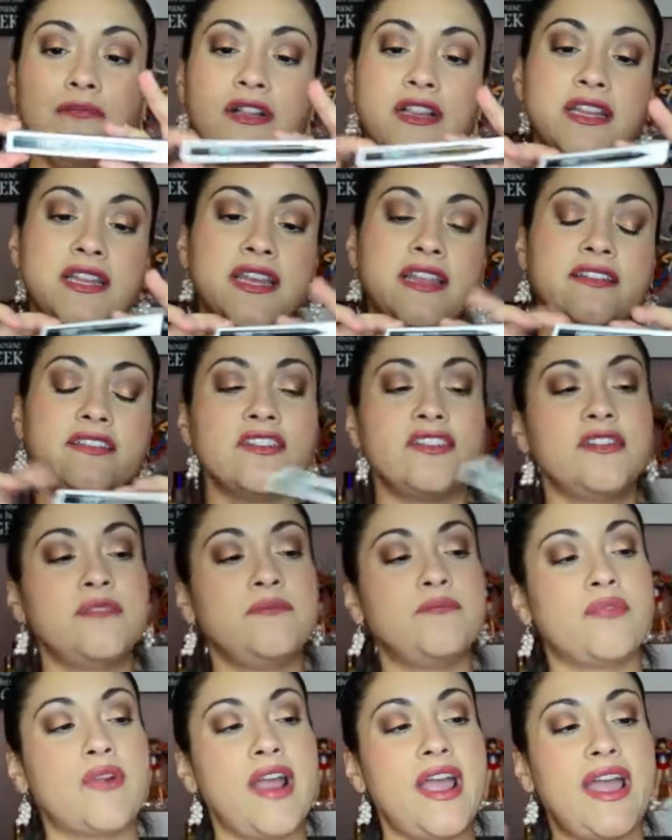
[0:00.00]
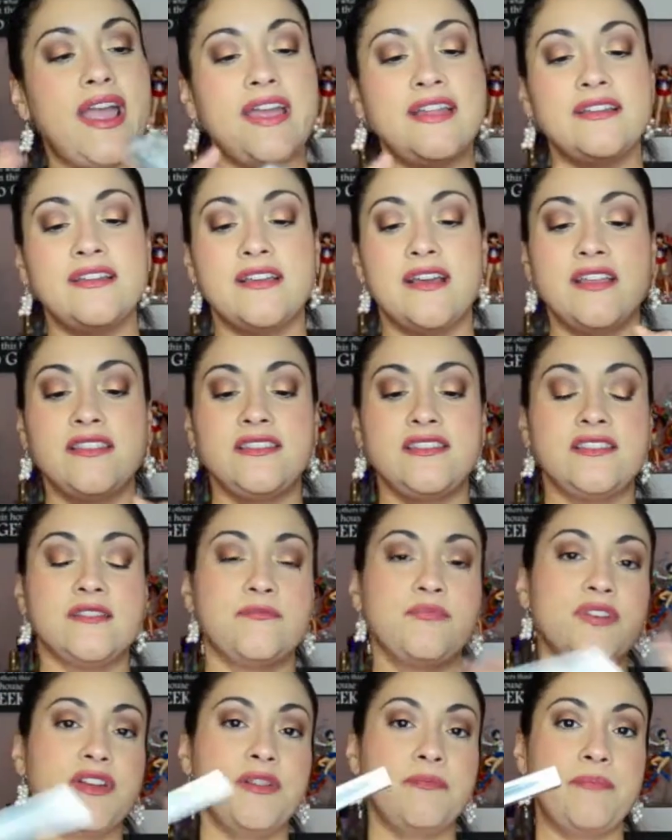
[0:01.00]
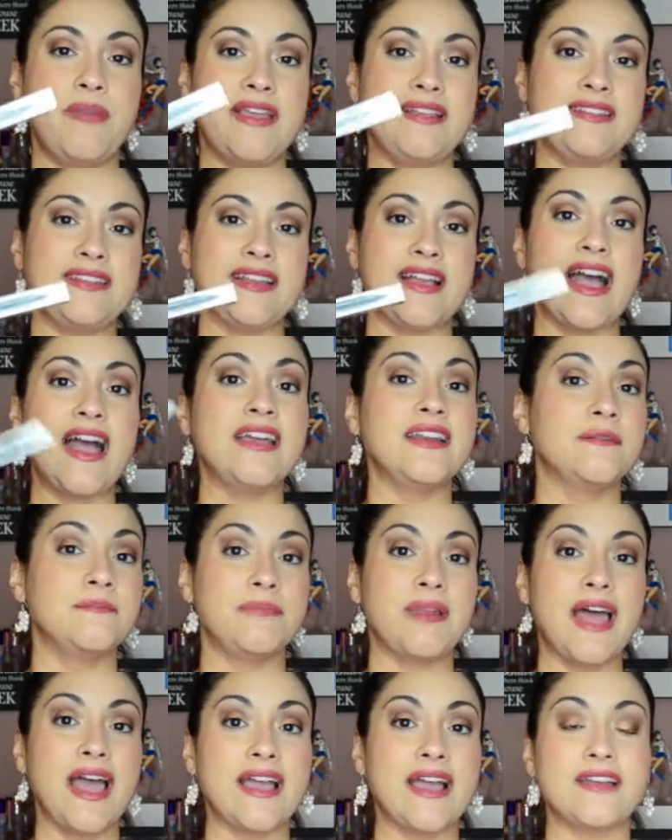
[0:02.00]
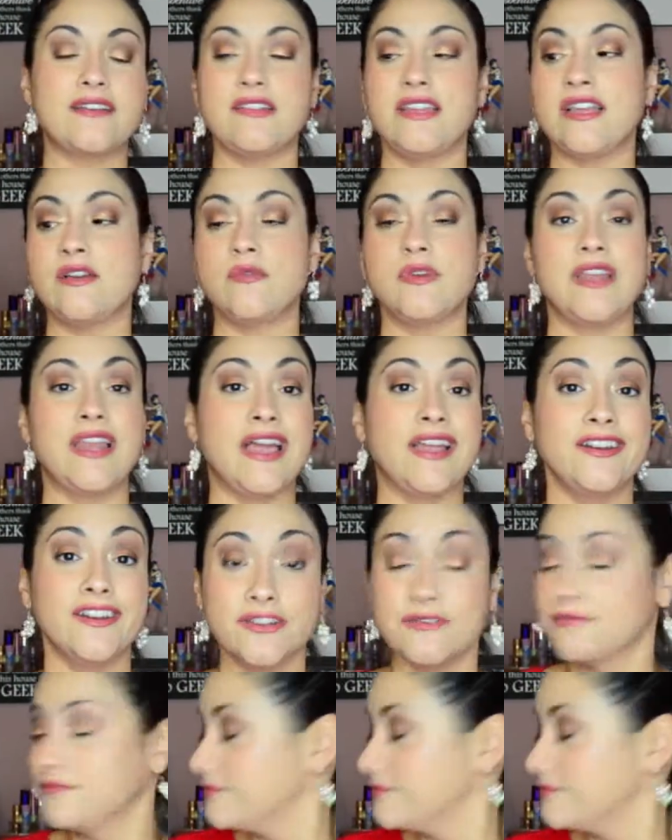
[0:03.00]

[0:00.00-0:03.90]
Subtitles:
Clinique's a good brand. This is a pretty basic item, black liquid liner.